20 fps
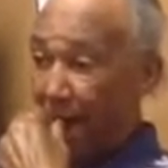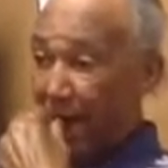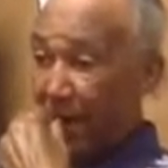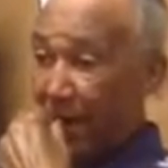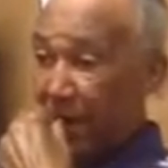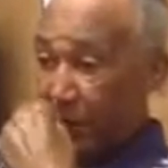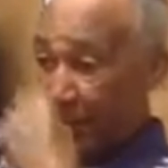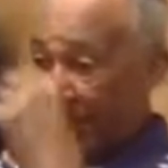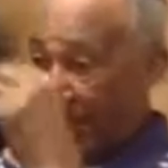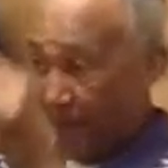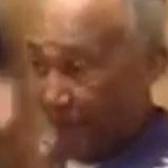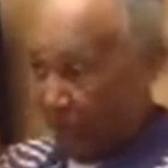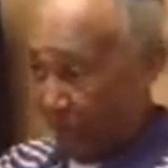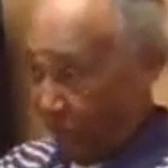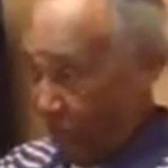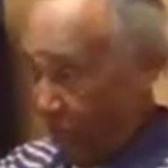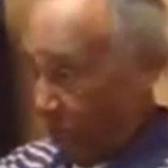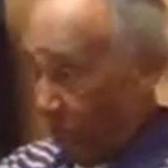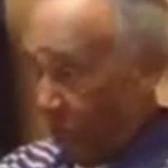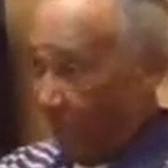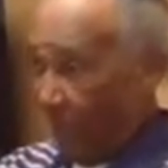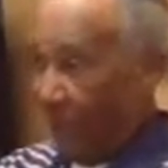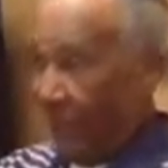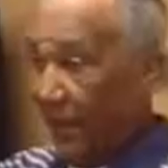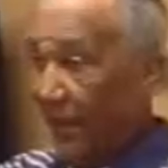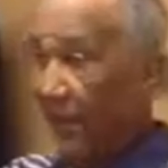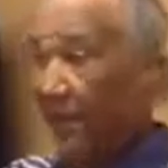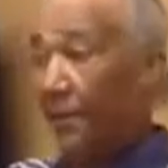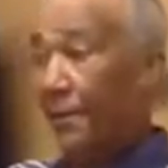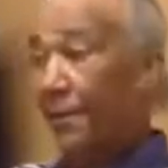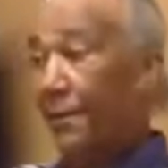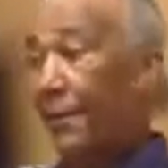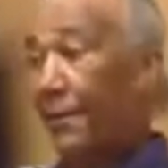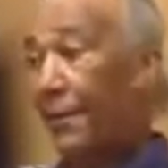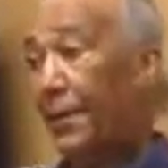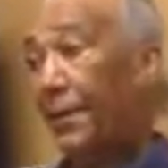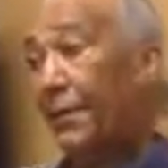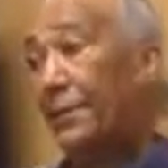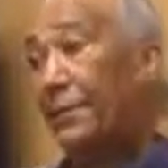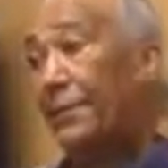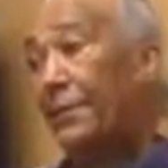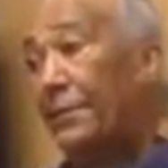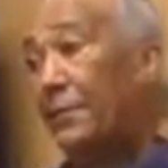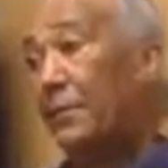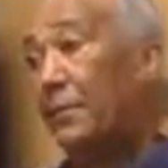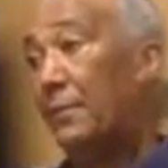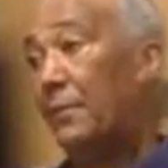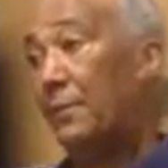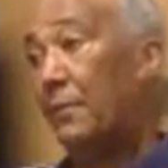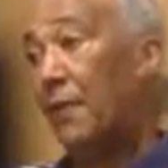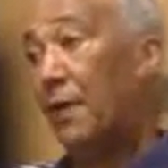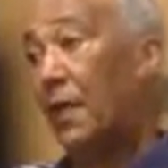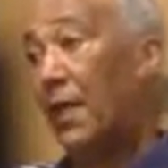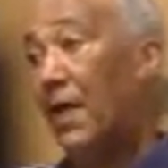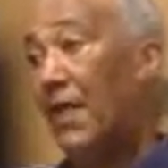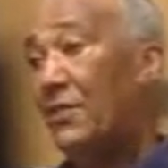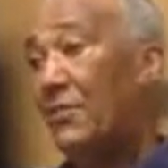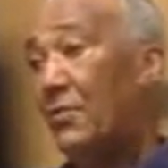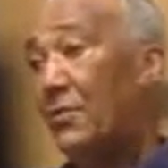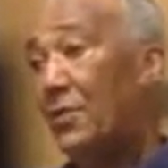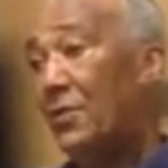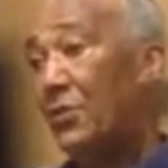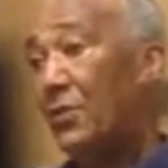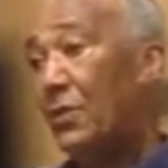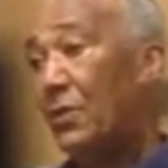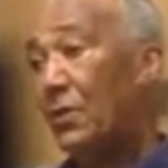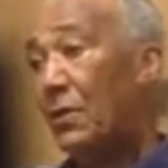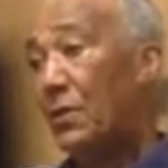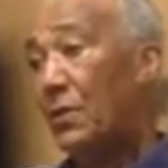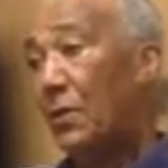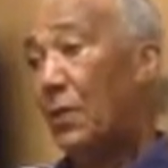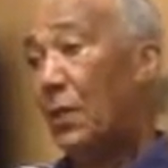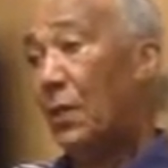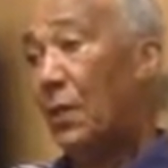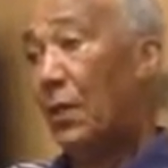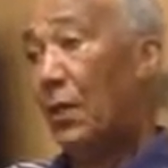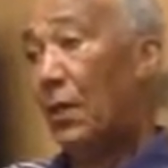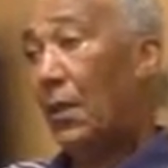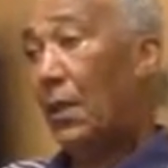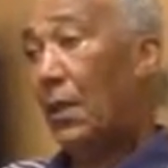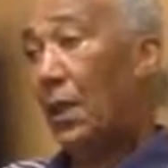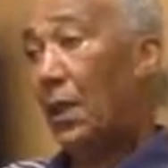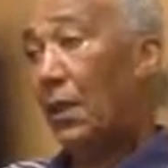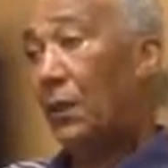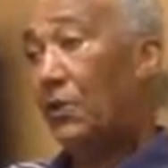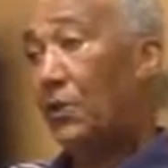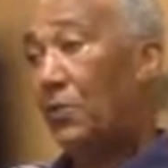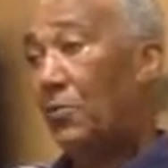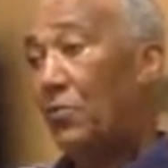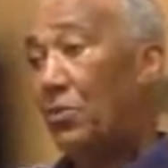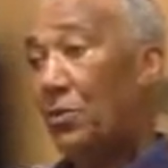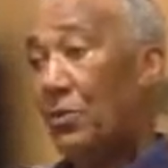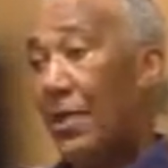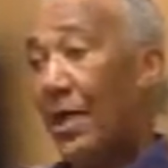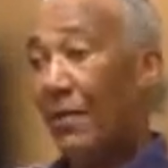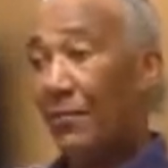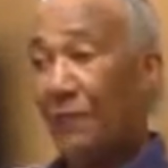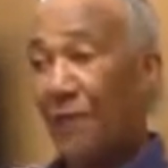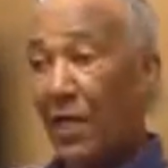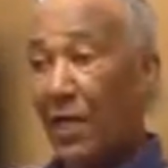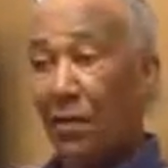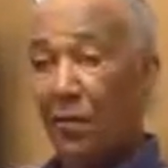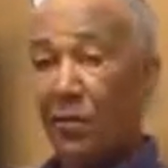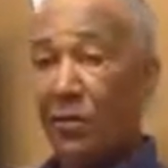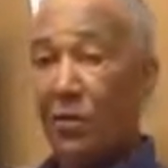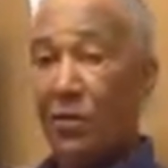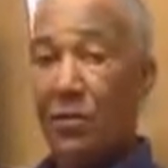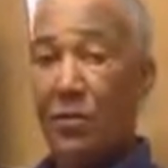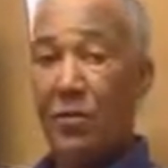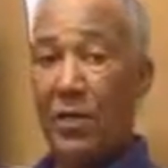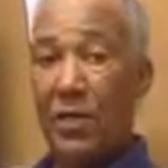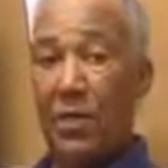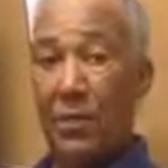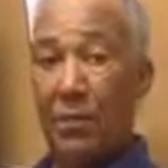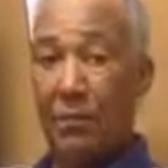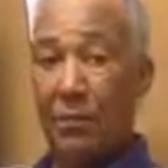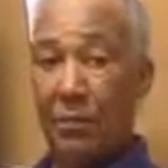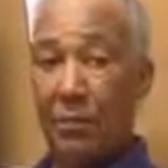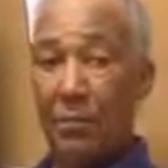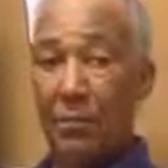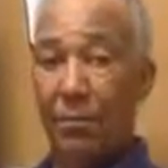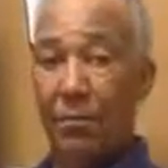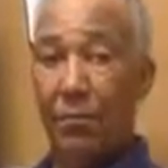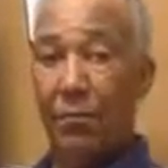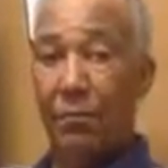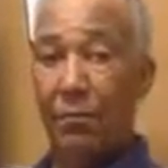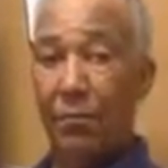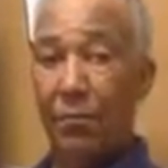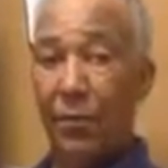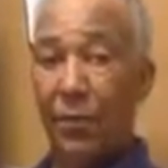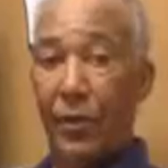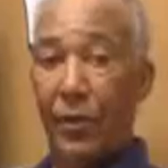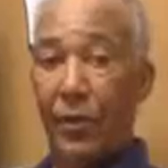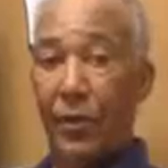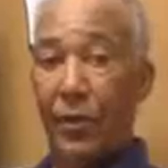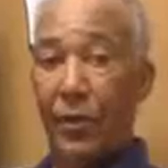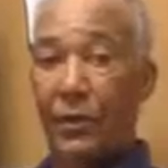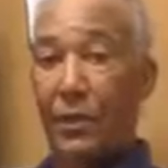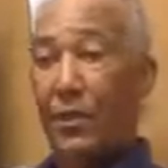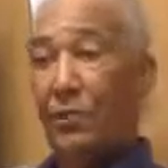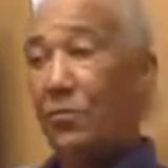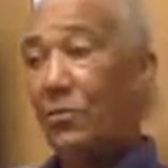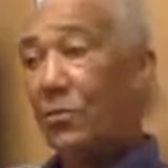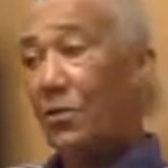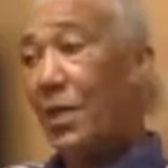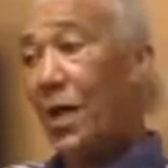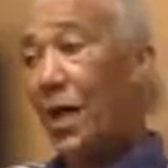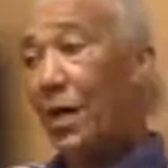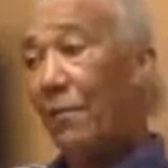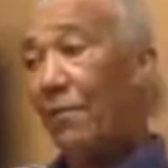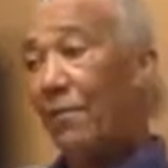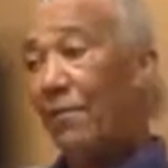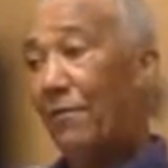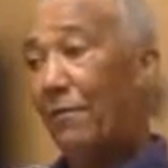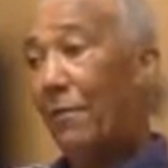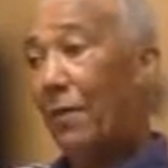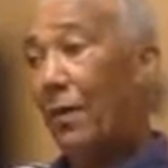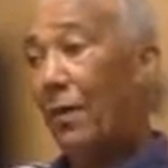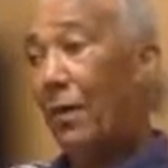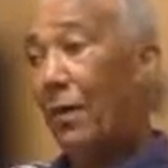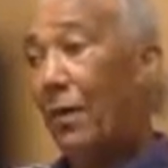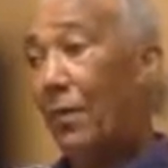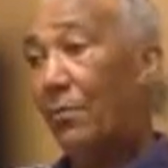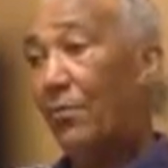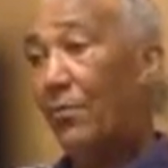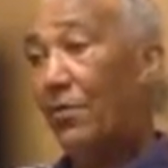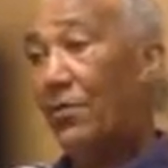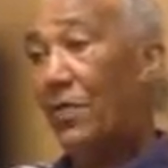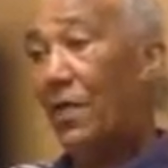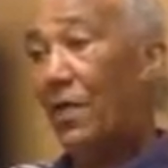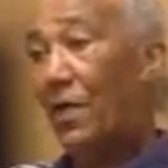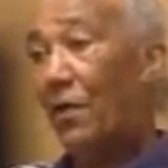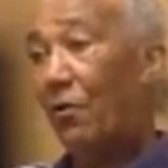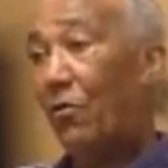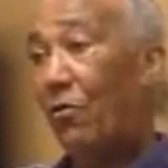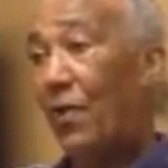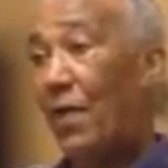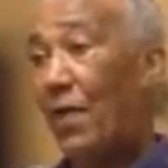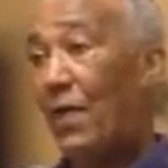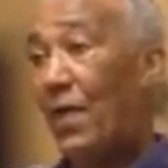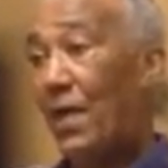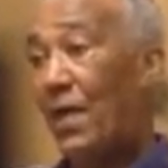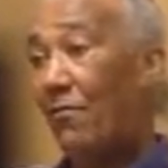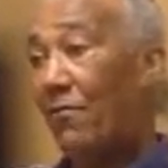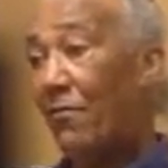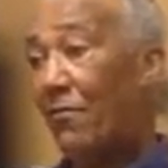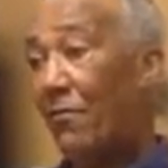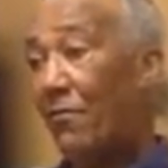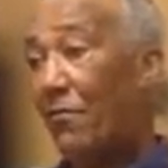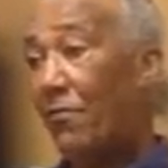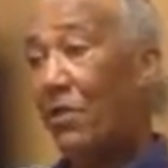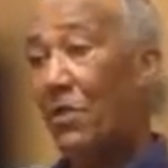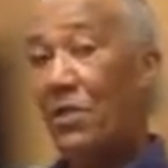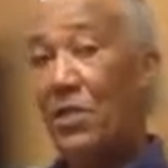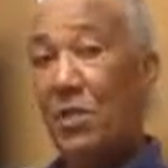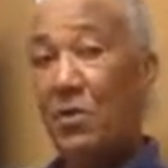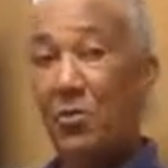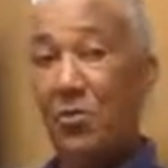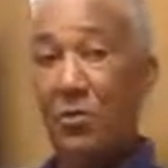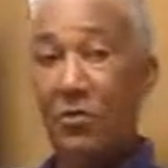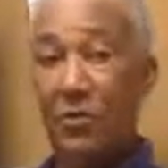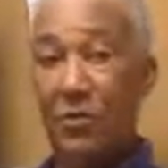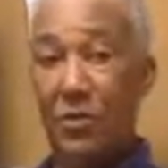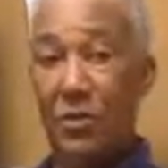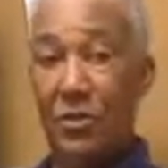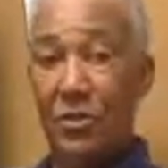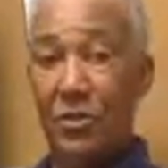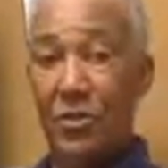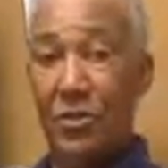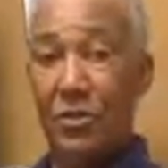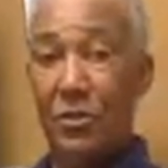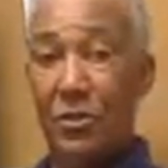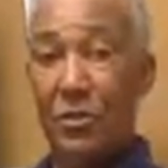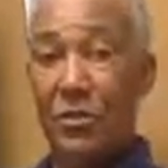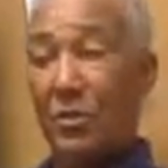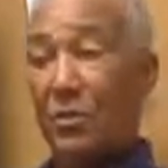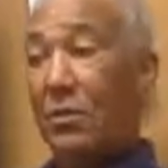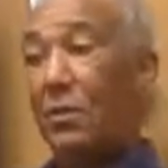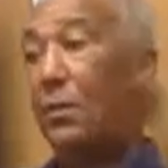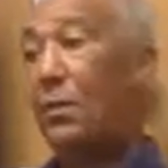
Because when I was walking around the classrooms, she was not following the curriculum. She was not presenting grade level material to the students,